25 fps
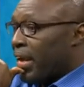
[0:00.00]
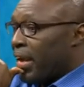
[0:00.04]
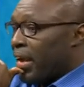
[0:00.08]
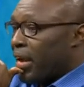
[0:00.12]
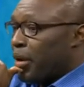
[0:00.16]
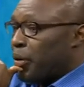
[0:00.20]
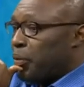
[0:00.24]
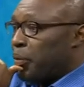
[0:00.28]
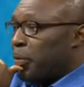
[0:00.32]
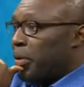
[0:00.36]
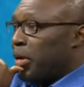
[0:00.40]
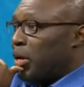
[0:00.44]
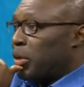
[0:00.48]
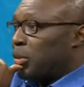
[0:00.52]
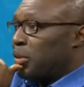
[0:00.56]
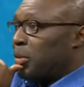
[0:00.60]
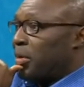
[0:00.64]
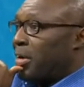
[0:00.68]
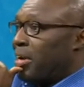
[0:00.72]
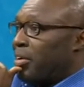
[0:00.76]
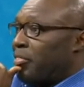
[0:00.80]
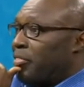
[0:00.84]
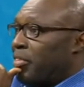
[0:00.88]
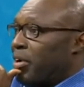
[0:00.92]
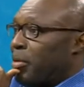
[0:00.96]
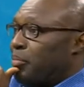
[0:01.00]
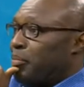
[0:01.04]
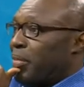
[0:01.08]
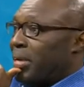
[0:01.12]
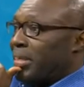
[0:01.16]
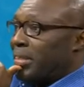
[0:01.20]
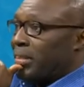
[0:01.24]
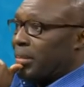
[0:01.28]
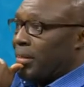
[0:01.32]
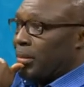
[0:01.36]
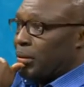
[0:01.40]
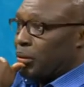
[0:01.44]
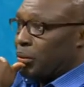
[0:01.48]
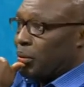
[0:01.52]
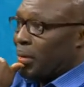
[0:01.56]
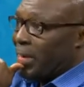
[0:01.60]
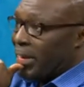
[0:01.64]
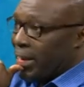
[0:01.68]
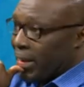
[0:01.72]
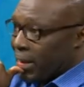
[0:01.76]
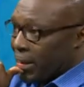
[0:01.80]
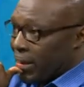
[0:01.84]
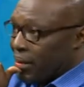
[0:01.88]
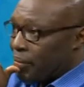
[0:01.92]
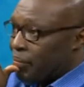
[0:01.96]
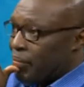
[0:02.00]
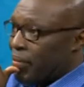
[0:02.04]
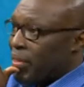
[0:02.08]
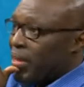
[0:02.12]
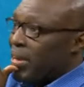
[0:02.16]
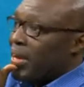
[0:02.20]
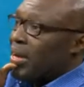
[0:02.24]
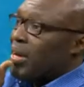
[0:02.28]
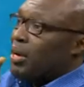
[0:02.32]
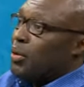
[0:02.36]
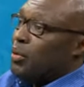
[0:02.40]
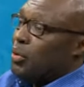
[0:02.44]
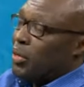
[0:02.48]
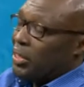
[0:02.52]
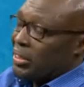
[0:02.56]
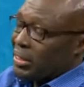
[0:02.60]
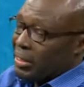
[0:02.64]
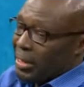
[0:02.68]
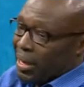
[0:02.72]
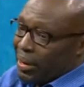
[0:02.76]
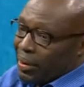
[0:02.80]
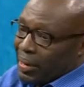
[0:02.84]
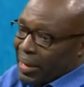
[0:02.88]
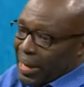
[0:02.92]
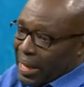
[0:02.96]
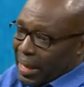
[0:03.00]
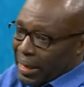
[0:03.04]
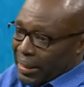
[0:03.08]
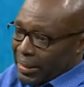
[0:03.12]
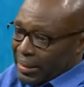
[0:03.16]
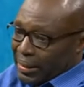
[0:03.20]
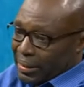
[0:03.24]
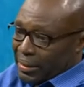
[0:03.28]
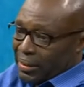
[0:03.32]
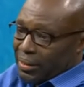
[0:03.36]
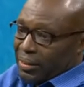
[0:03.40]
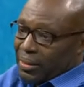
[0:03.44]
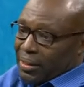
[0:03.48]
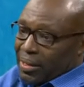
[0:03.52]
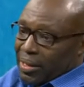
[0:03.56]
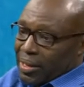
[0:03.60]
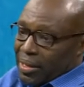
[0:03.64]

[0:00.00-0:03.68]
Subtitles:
And we also have Ambassador Swanika, who was our last